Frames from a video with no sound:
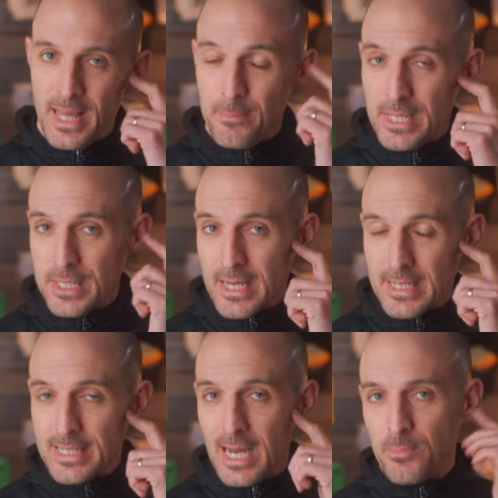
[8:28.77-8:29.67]
that means I
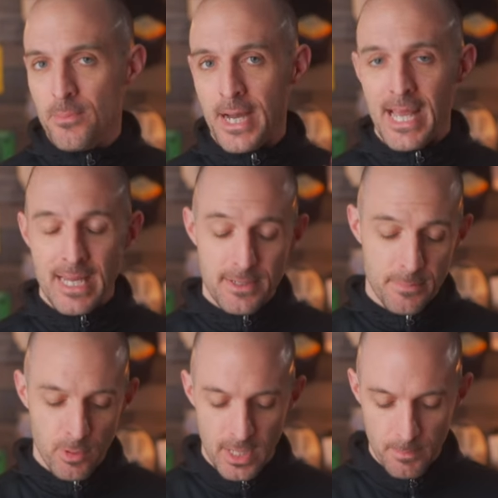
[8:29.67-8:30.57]
can tap on my head to
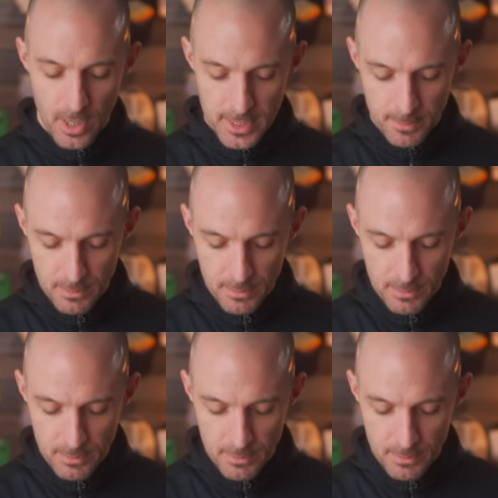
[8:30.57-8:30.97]
play and pause my